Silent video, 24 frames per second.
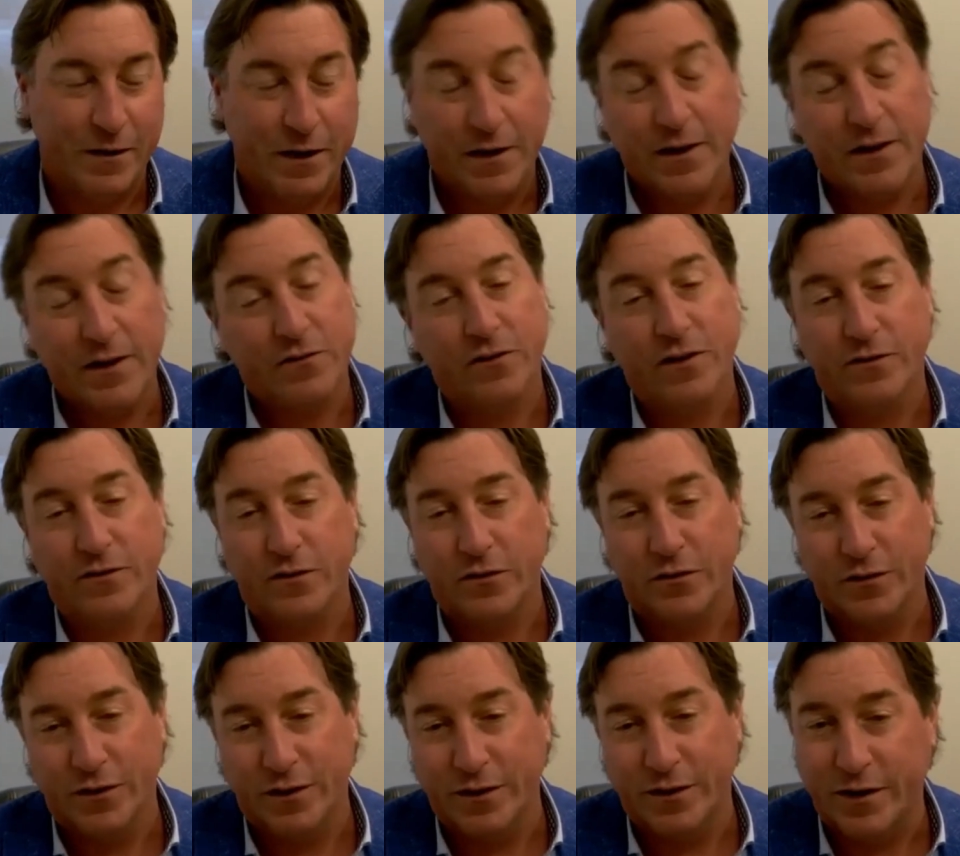And that's not
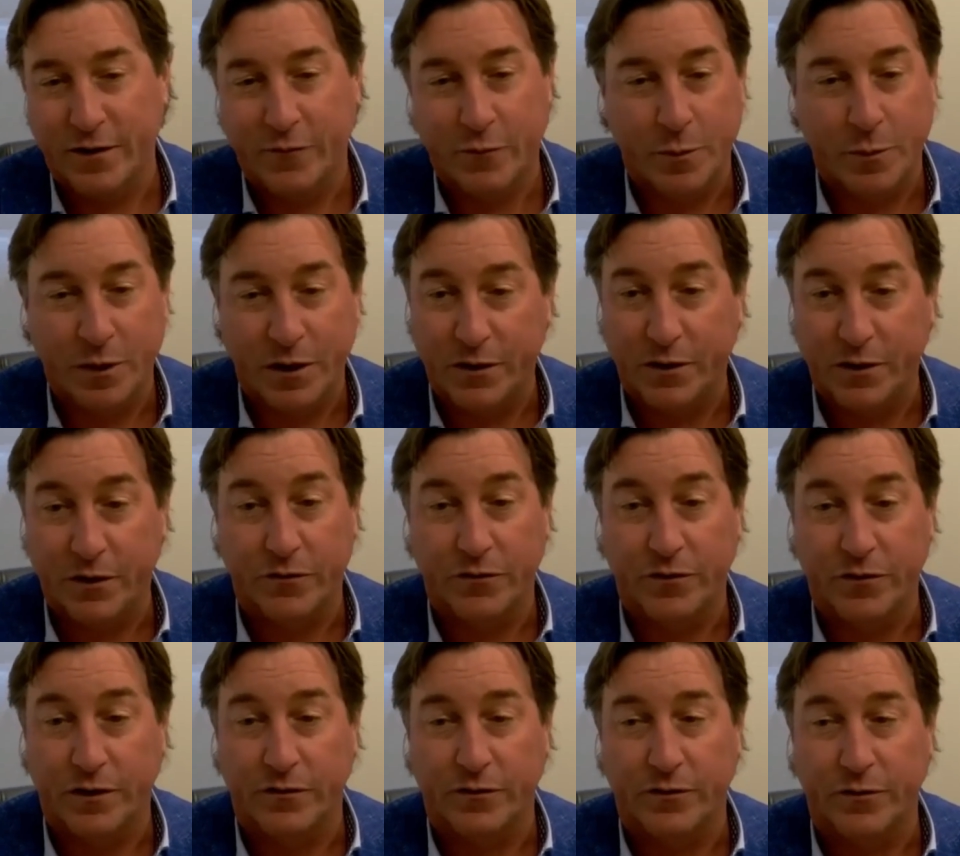to say that everybody
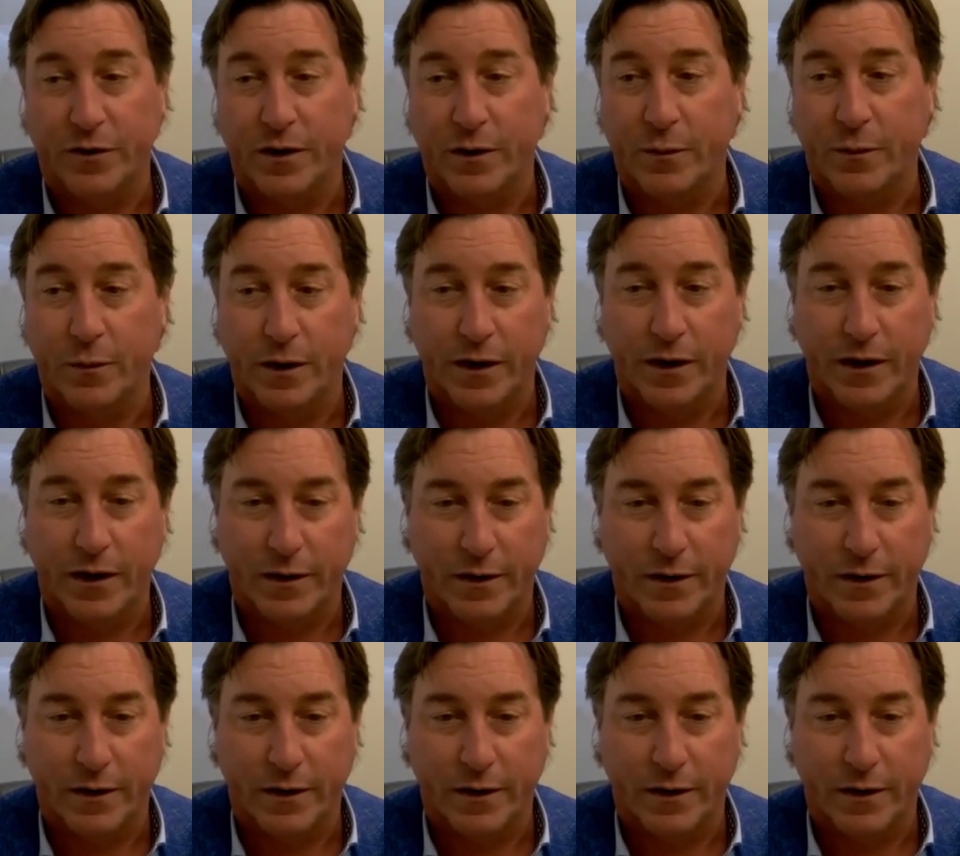does things the right way.